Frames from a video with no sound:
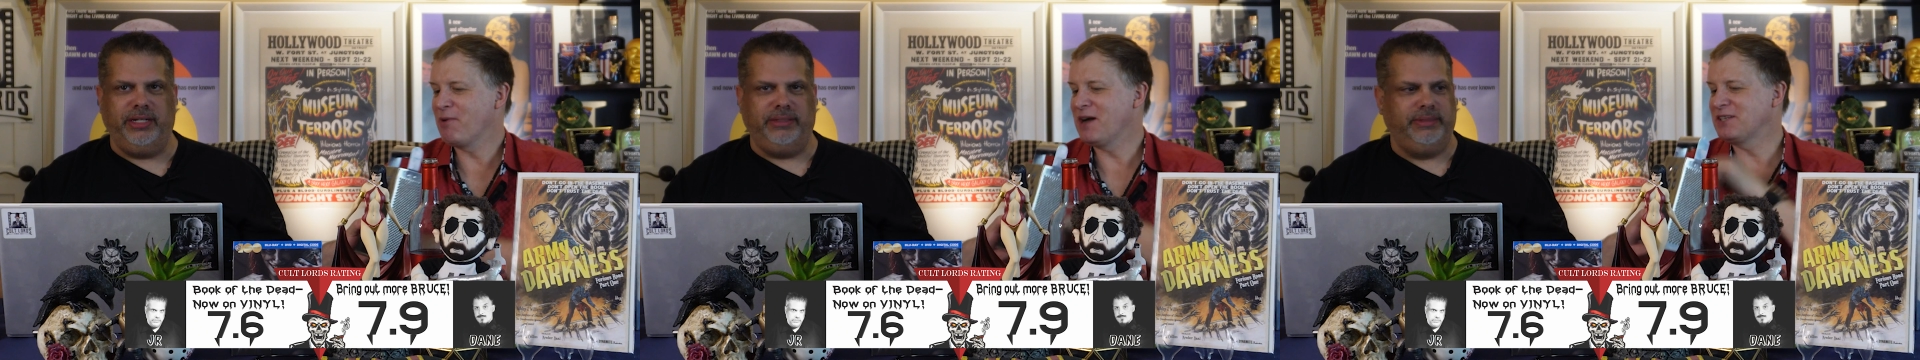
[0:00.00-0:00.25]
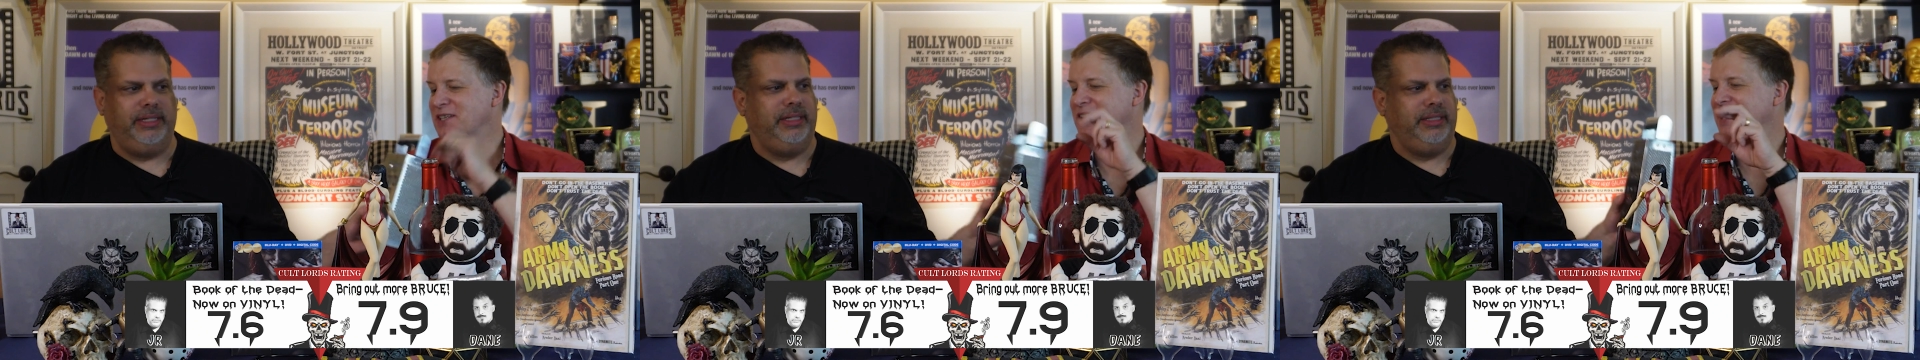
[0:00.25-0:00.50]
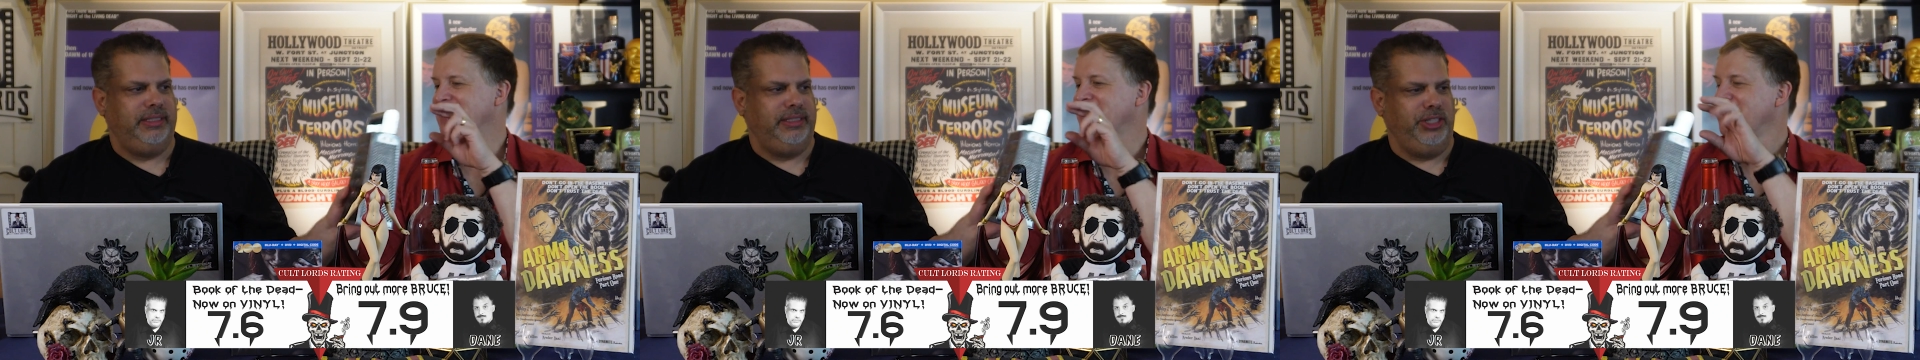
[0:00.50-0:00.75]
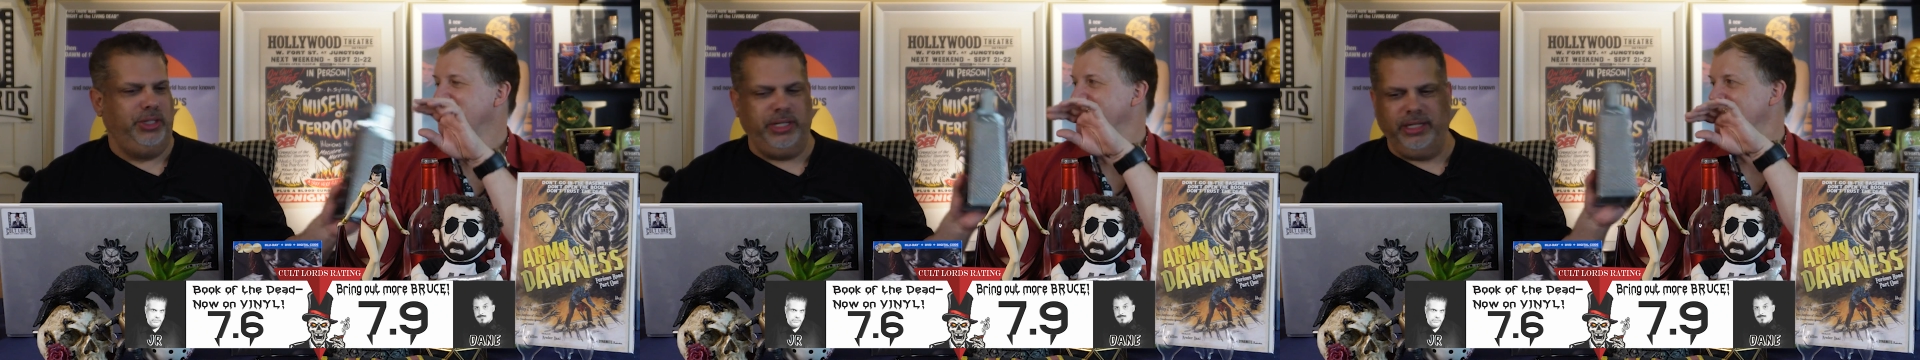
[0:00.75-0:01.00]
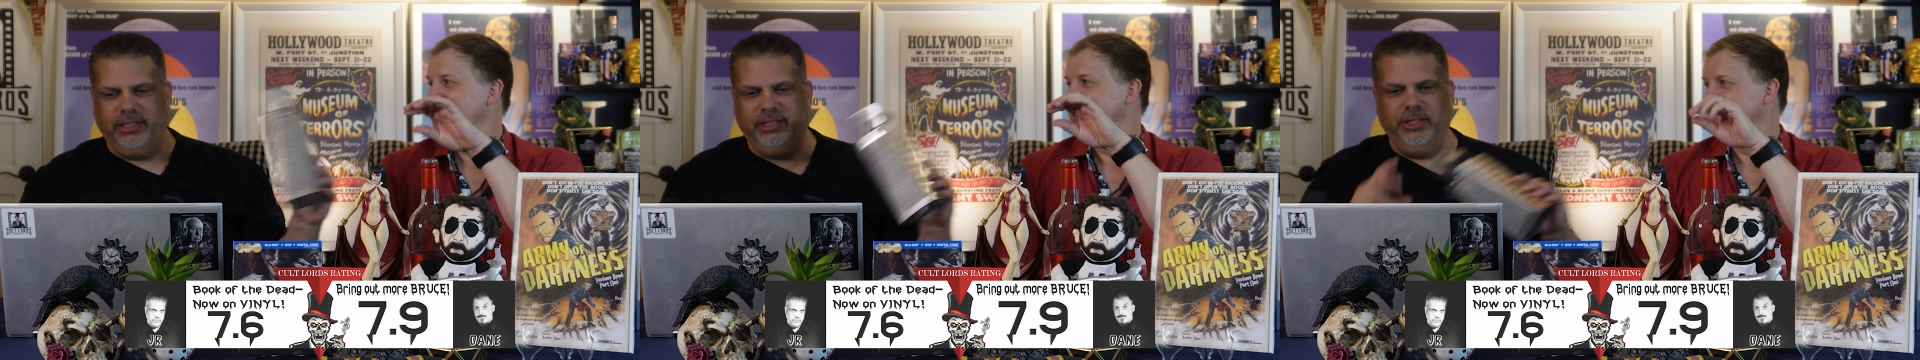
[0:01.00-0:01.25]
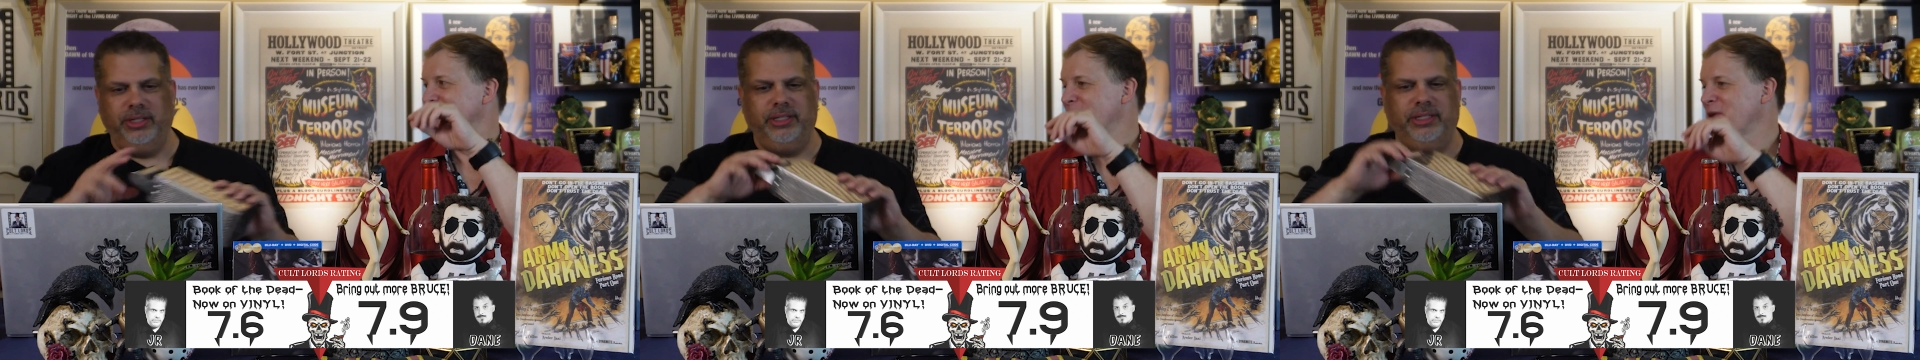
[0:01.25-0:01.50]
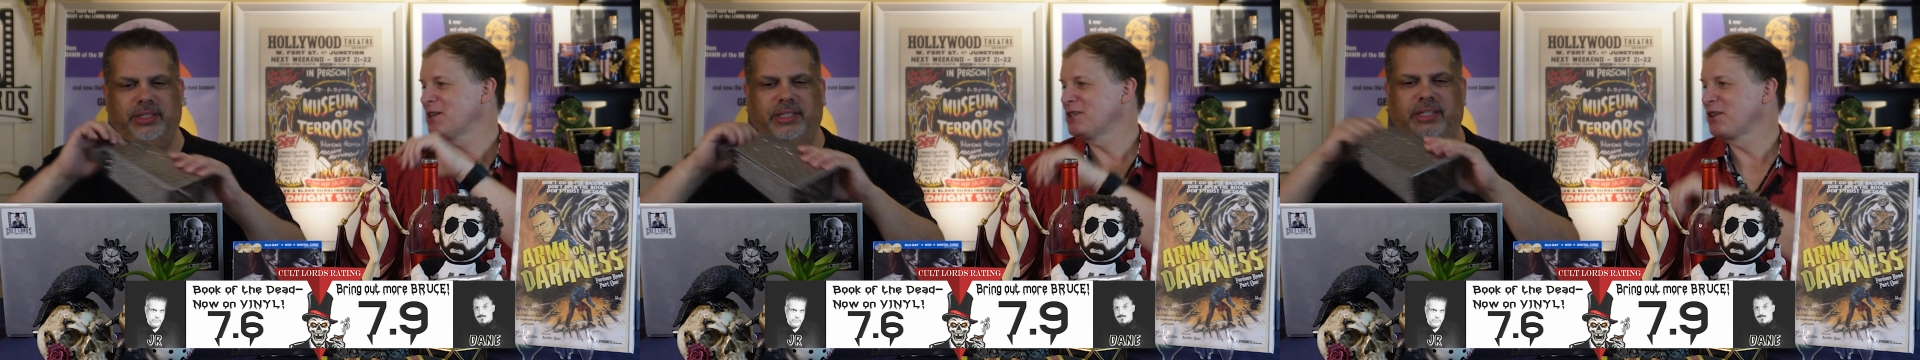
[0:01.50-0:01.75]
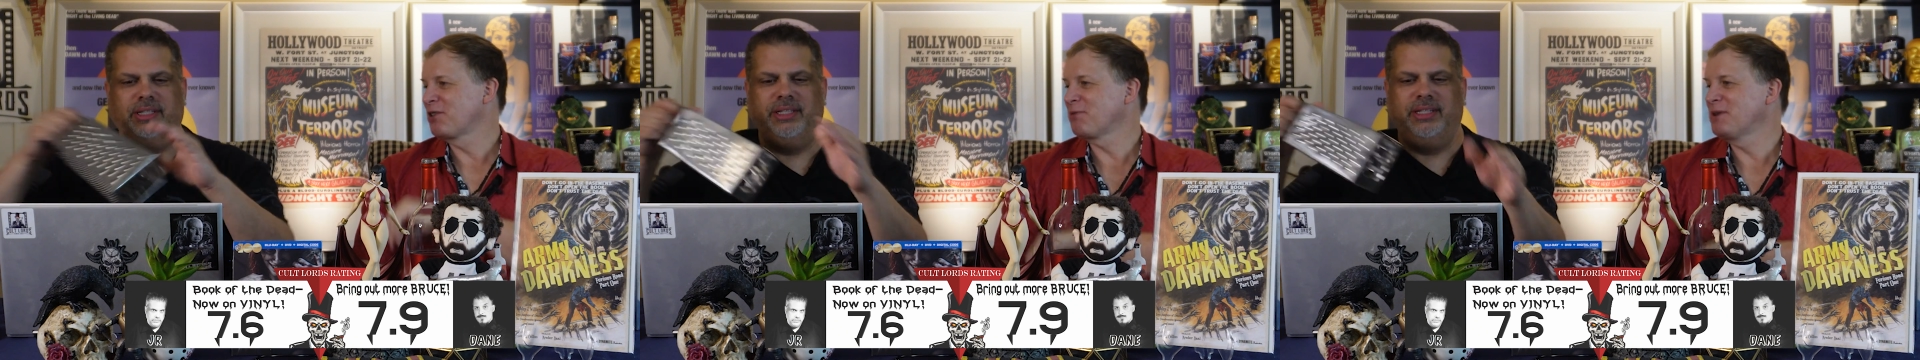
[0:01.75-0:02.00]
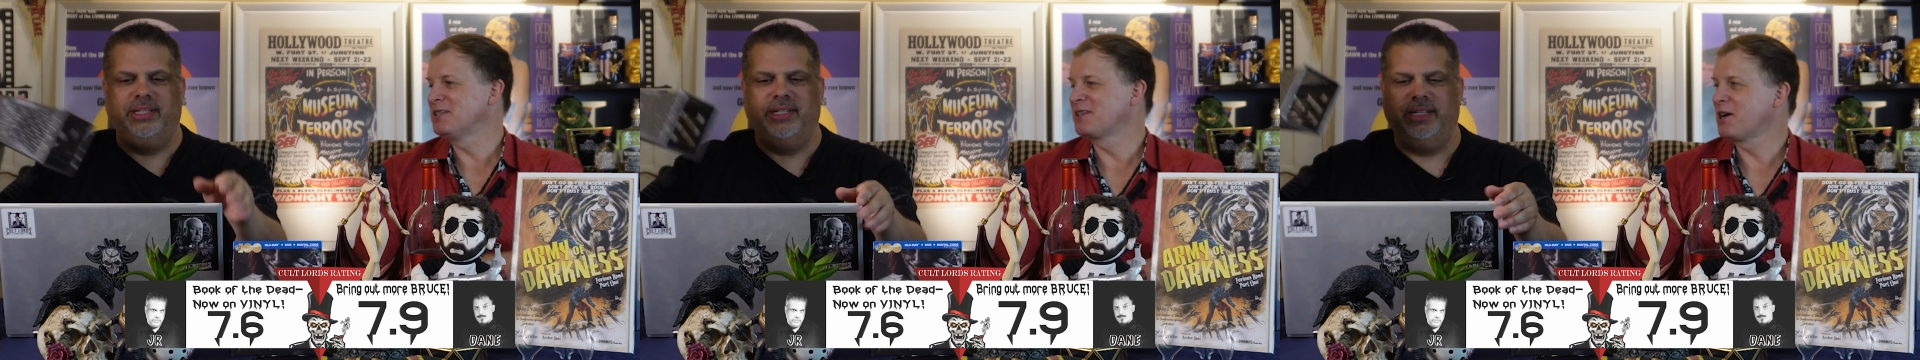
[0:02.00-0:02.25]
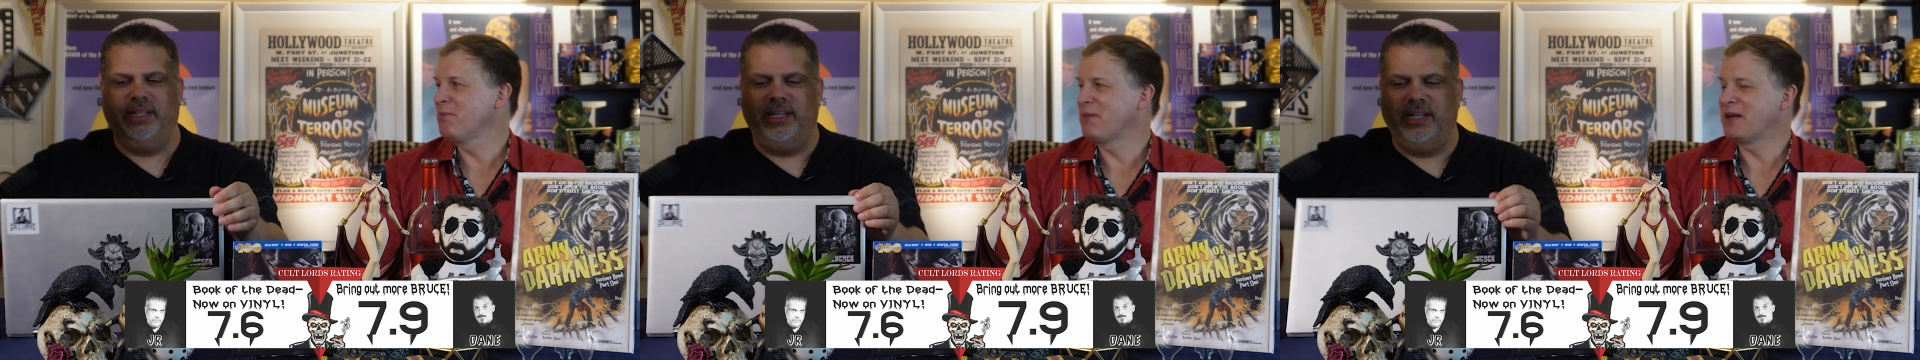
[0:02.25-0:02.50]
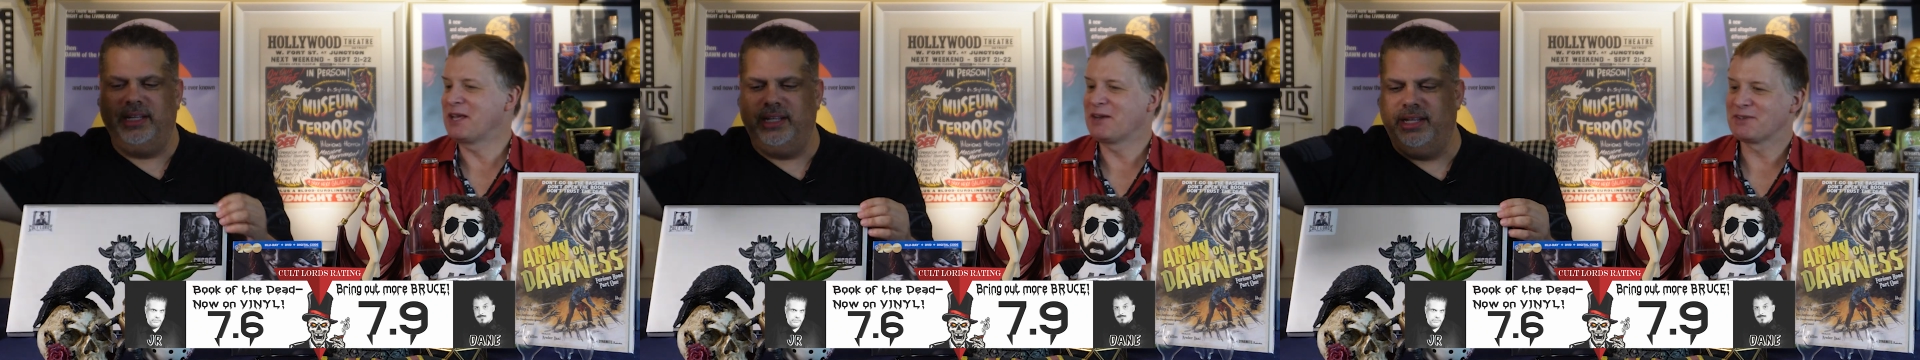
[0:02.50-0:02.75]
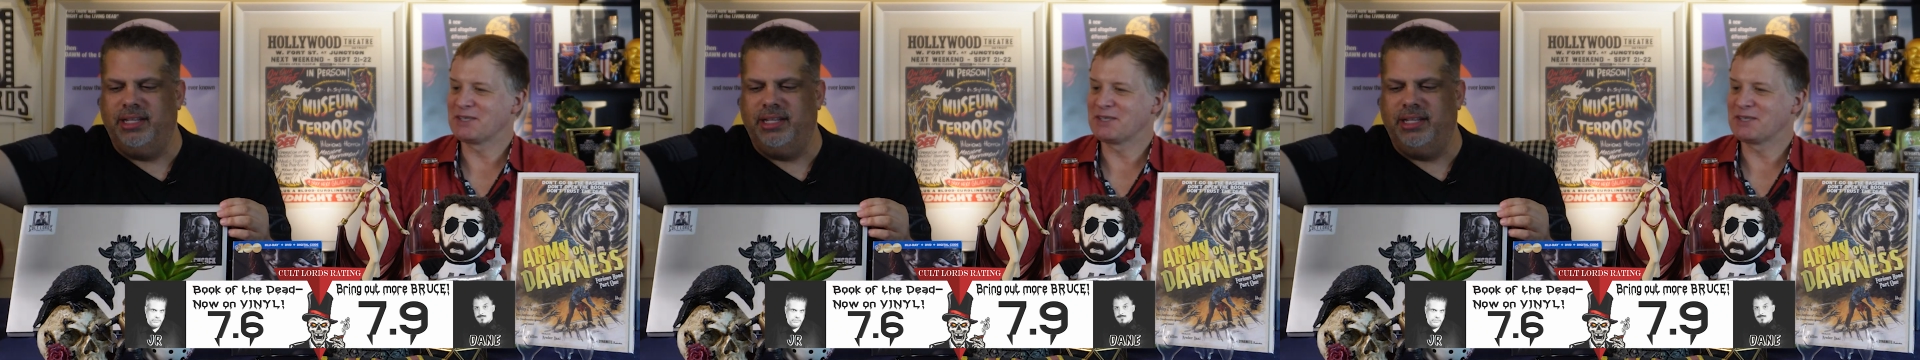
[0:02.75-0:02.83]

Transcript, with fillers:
Speaker 1: bag. watching. You can. You, are watching Three's Company or